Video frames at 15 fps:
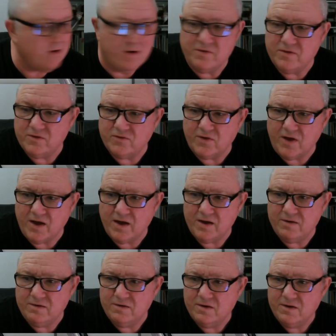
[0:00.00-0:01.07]
on the side
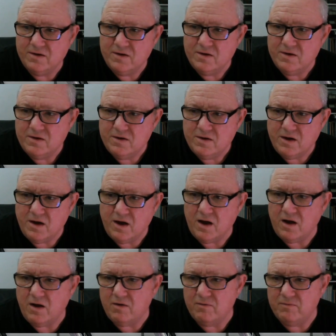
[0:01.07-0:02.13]

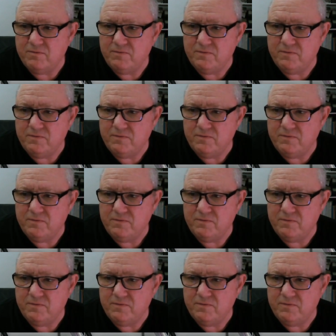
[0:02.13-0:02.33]
of